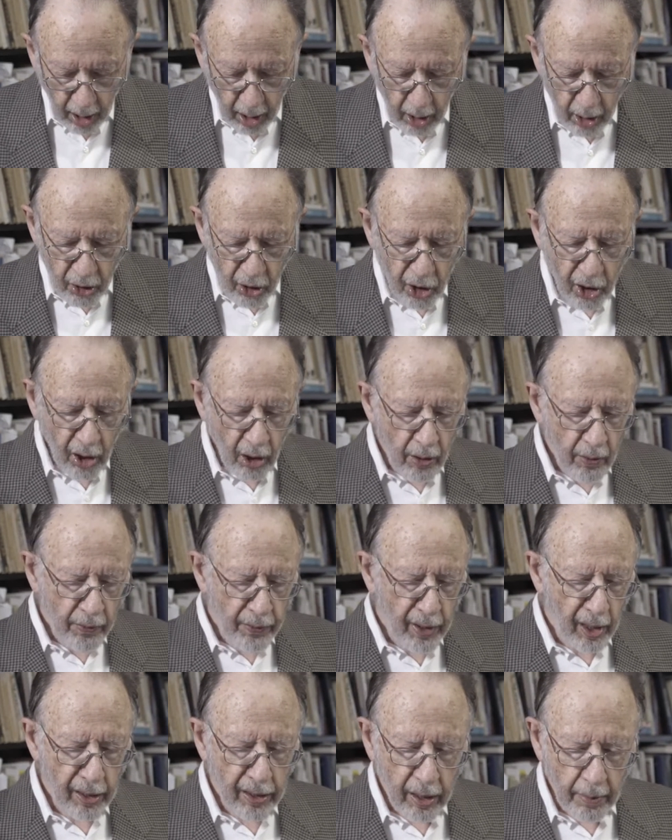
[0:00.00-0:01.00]
show
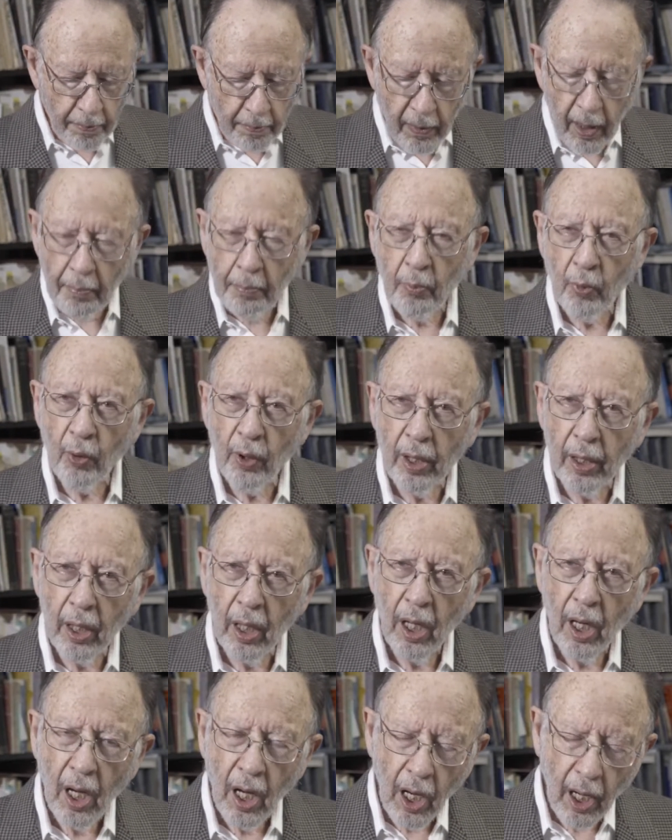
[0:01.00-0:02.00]
that the
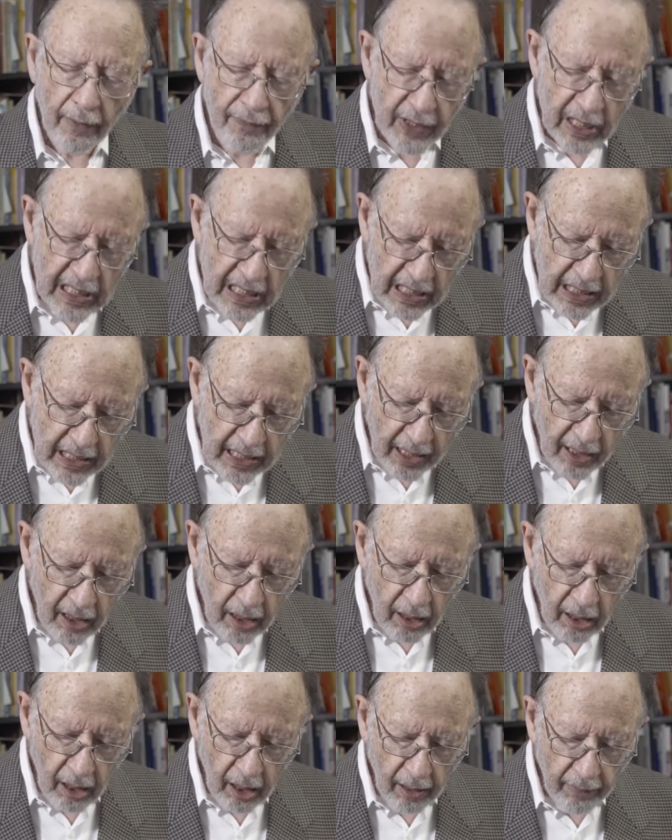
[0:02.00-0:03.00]
memory of a
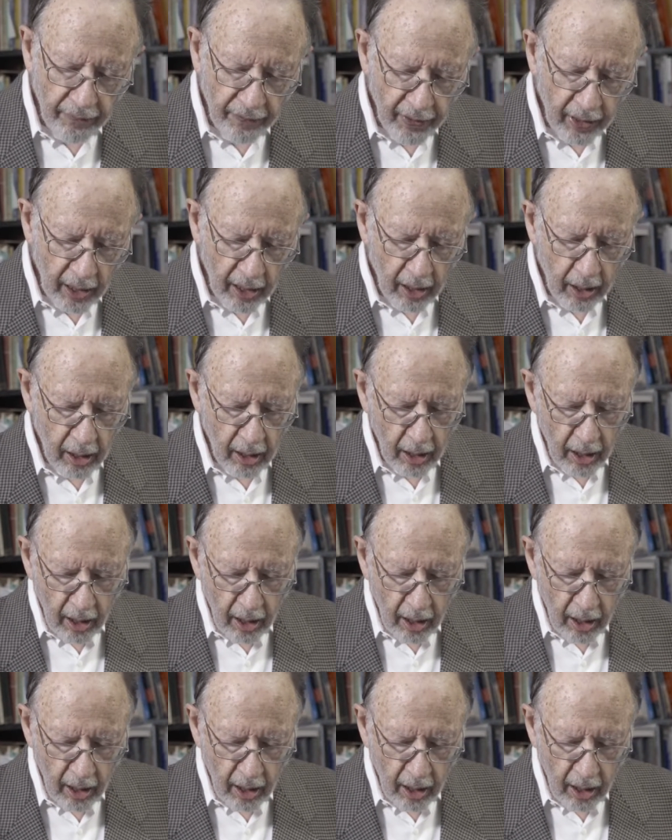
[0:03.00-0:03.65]
single event